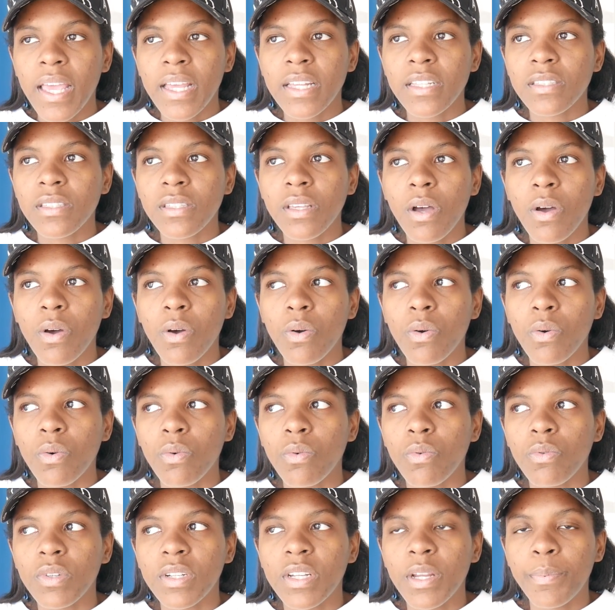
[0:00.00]
And
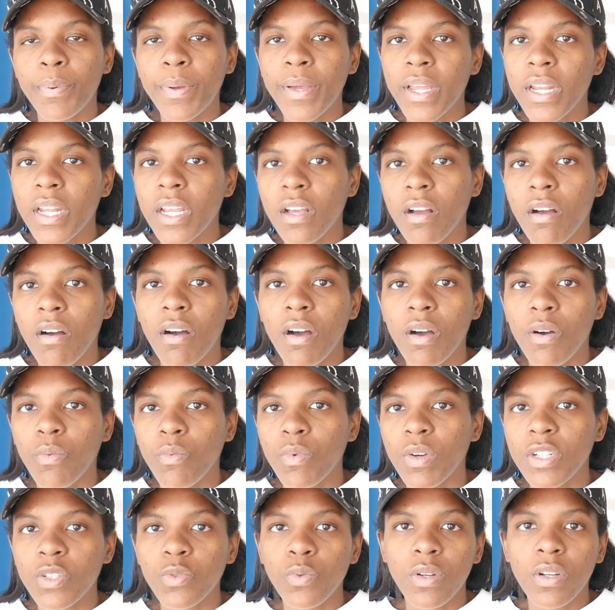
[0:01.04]
so depending
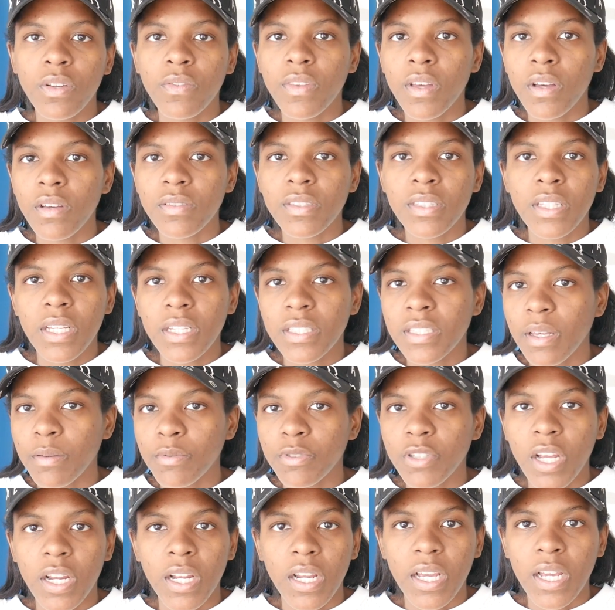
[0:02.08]
on which one of those things
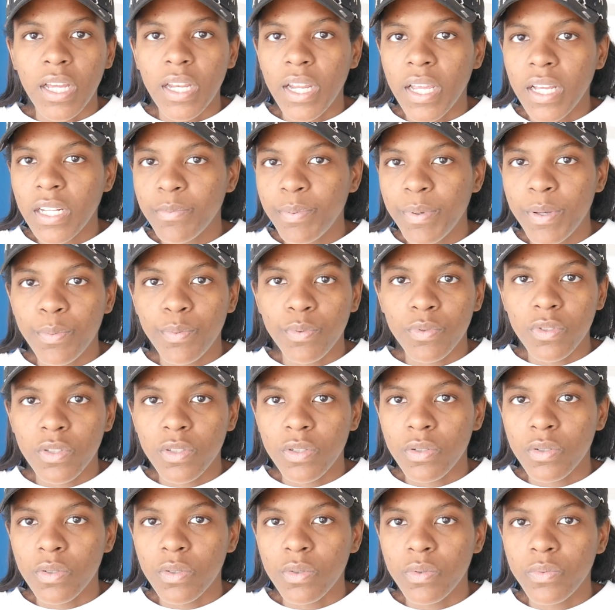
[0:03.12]
I'm trying to connect people
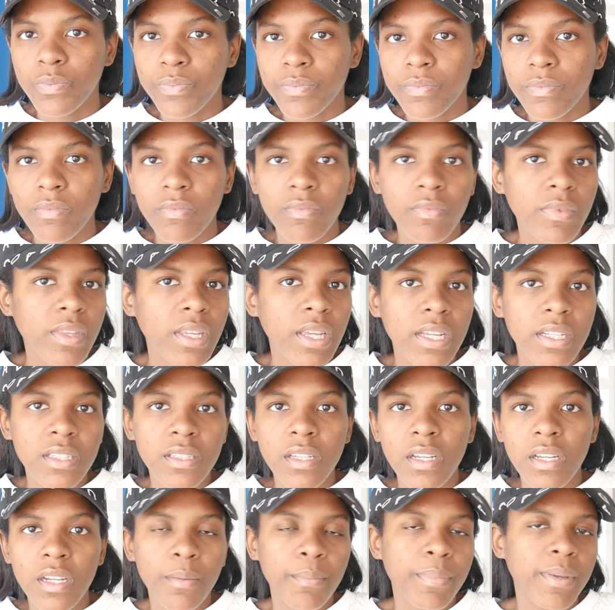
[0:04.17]
to,
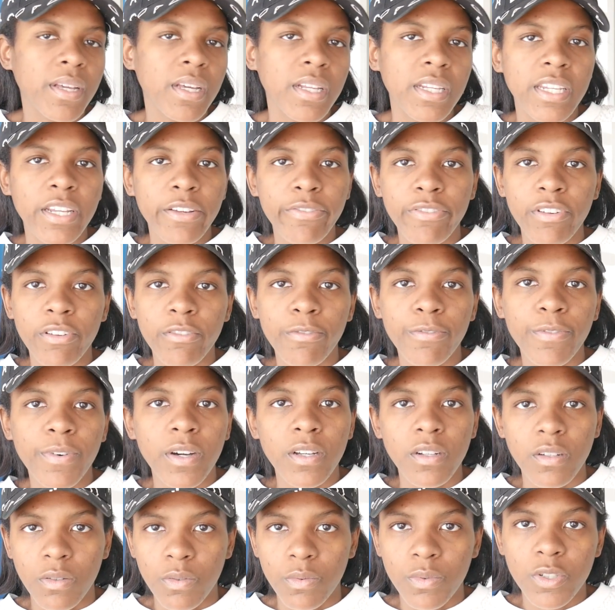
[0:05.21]
it's going to be a different
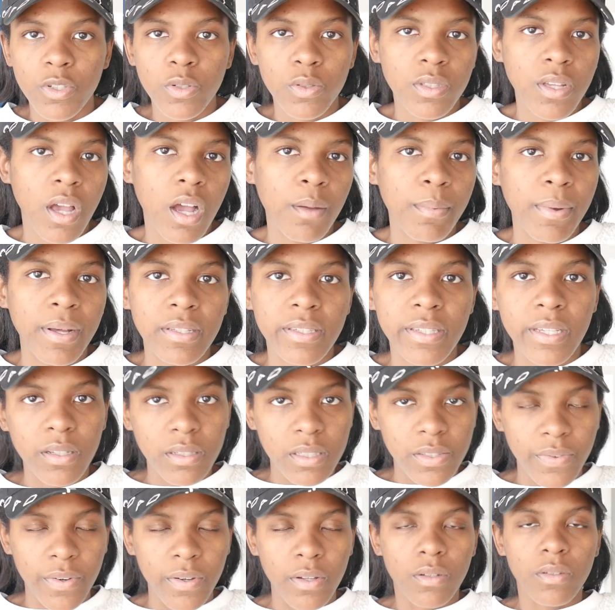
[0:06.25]
funnel, which we'll talk about
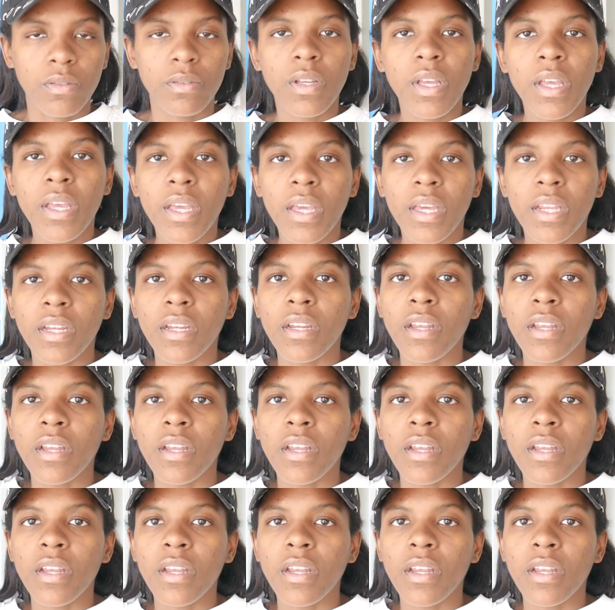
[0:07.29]
sales funnel in